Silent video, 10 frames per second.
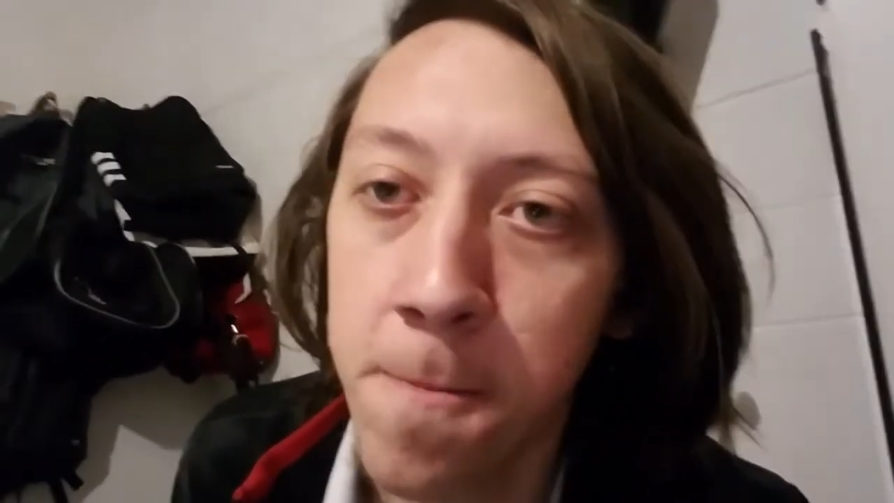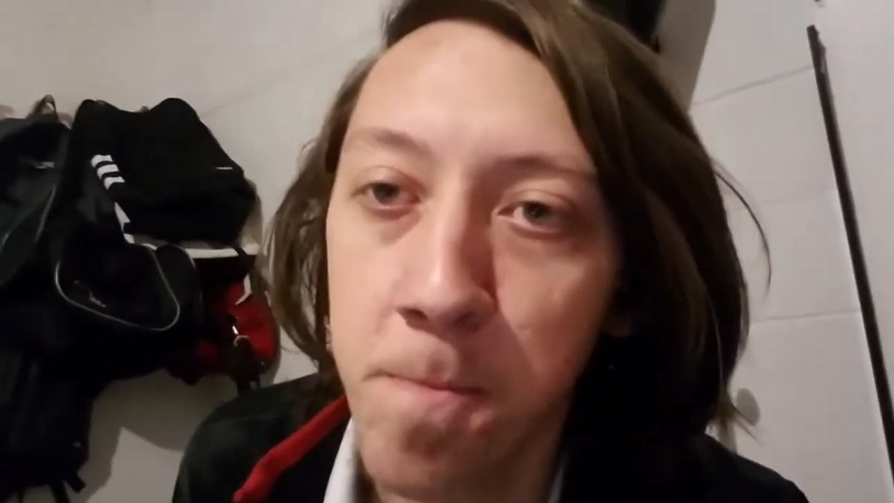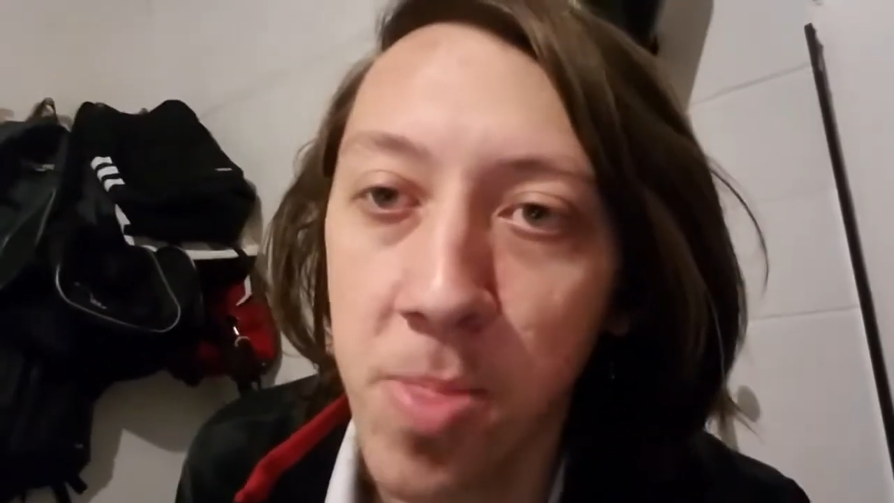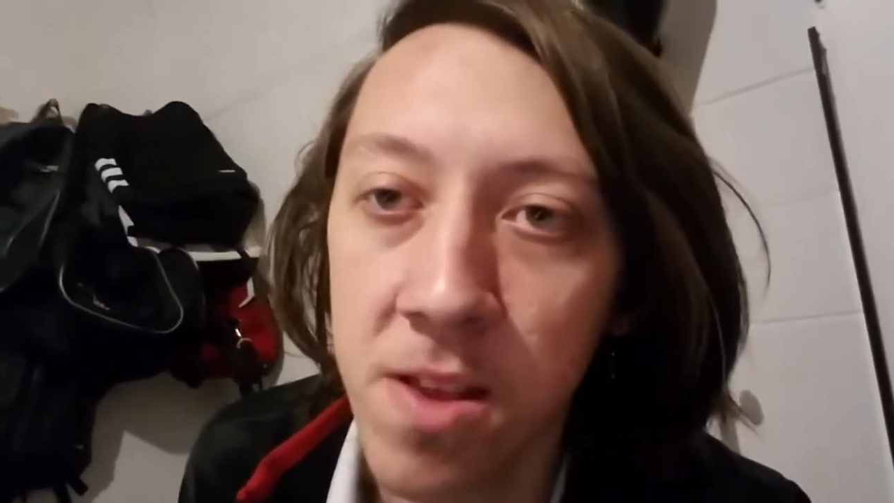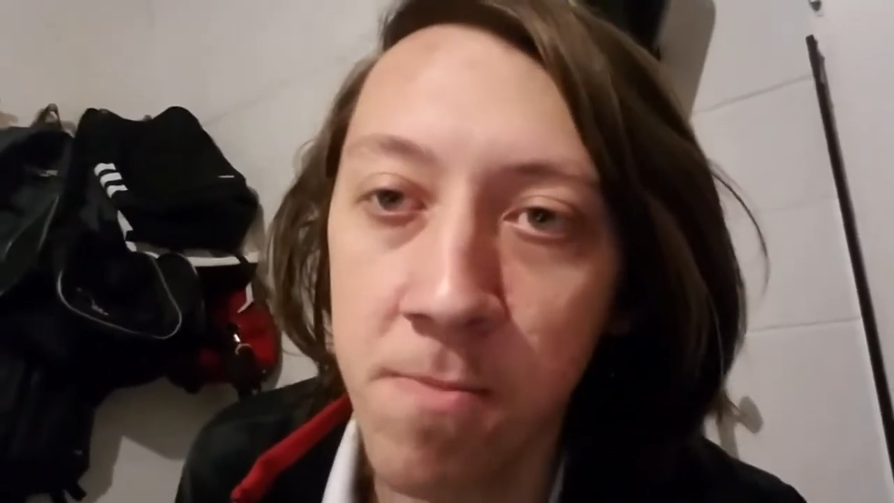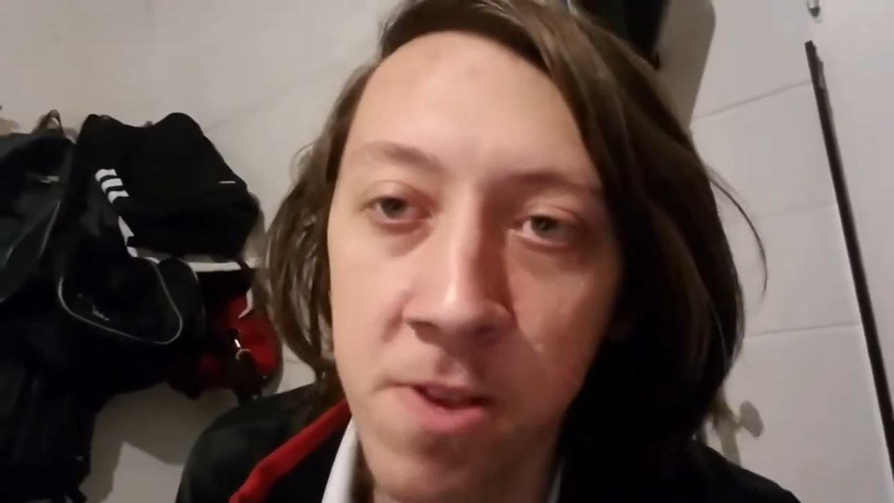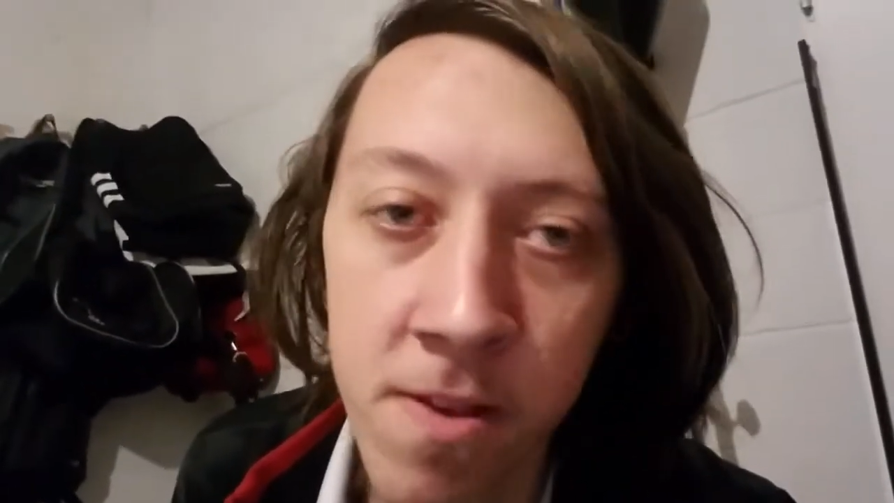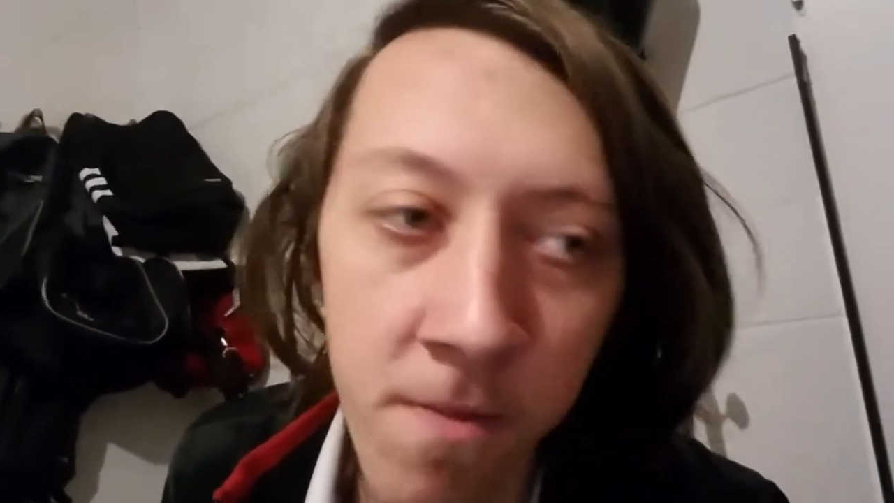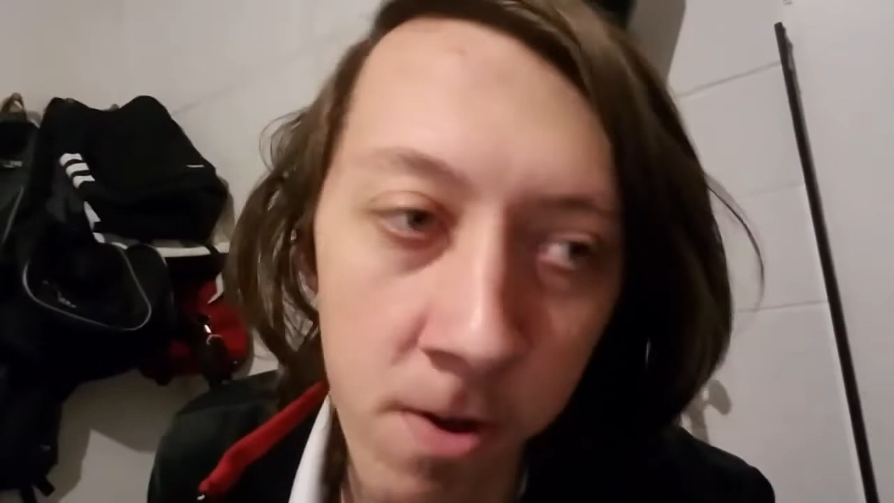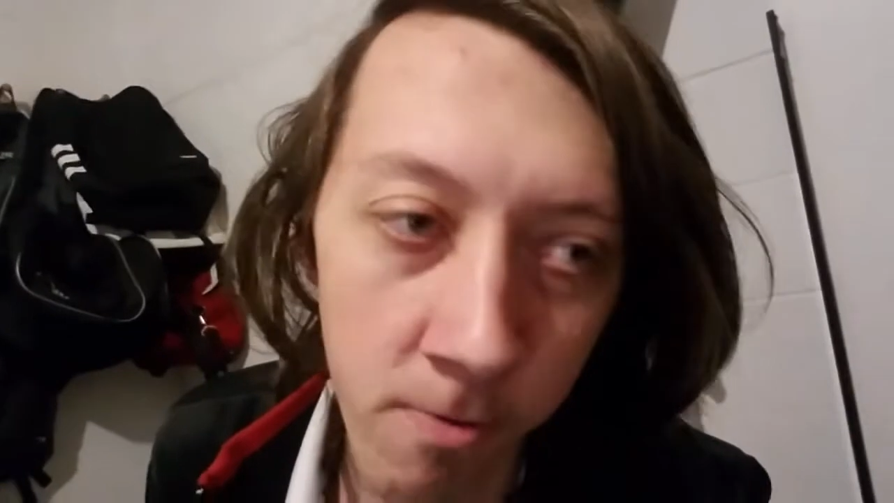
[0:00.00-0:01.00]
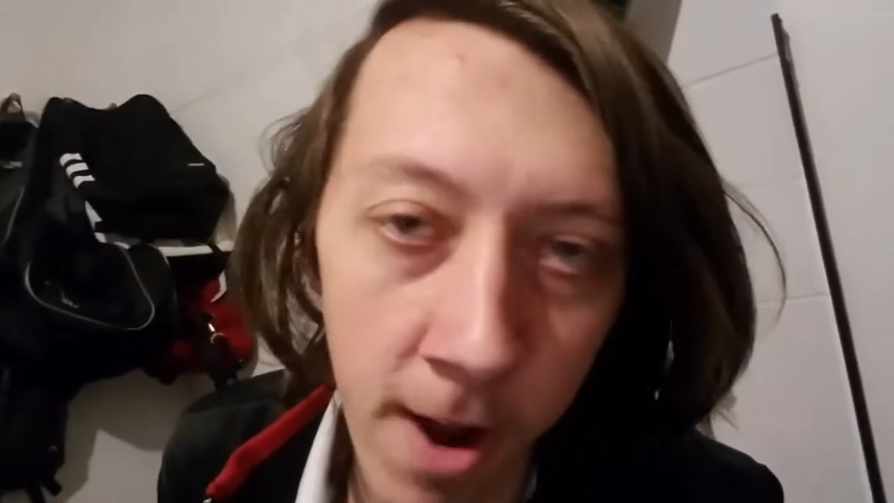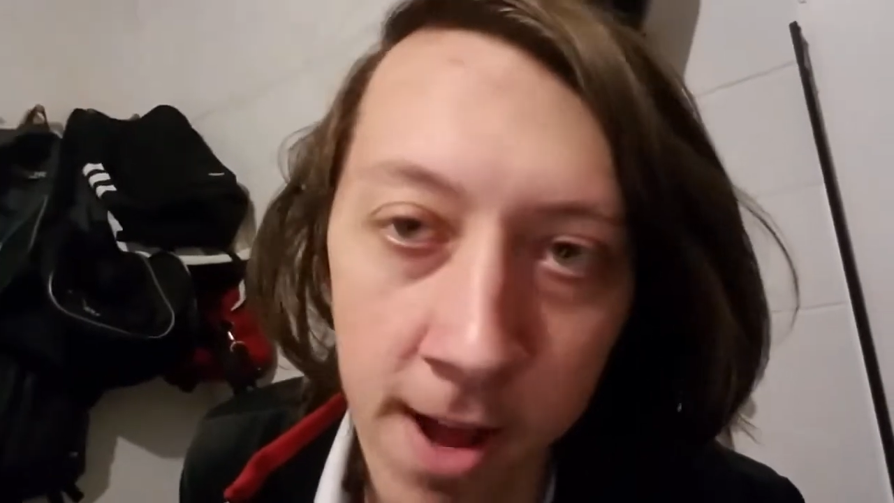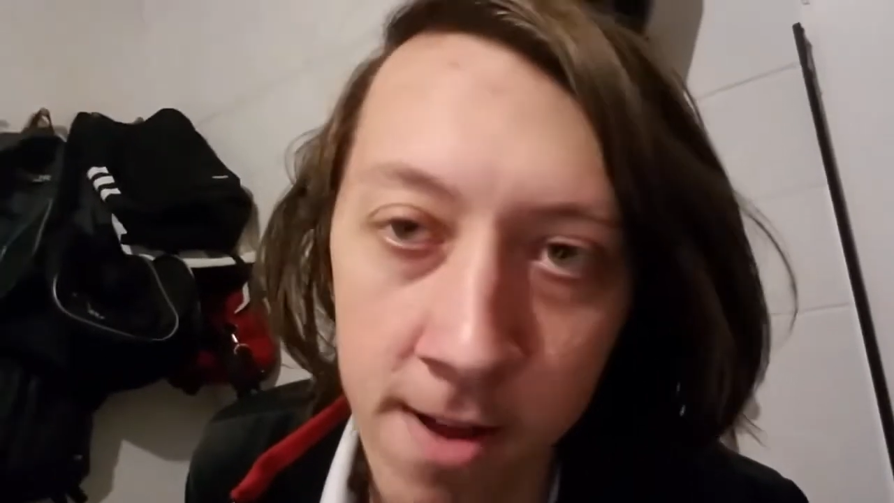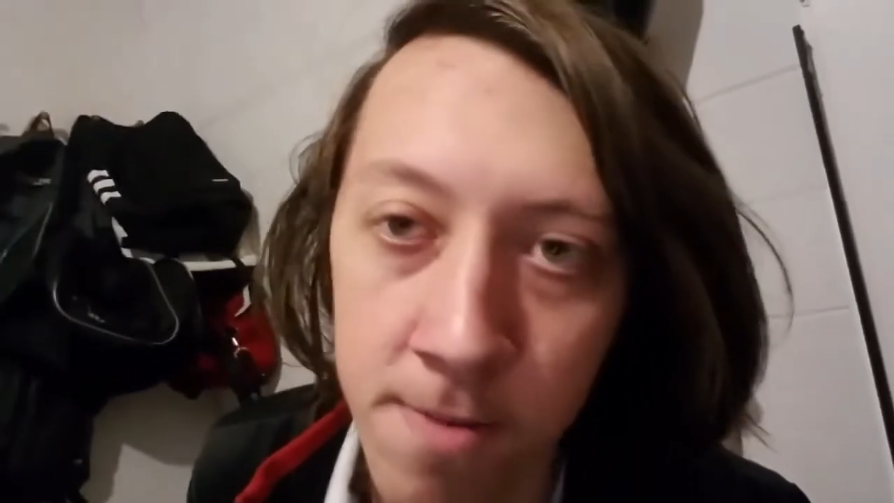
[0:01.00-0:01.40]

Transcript: the specific ranks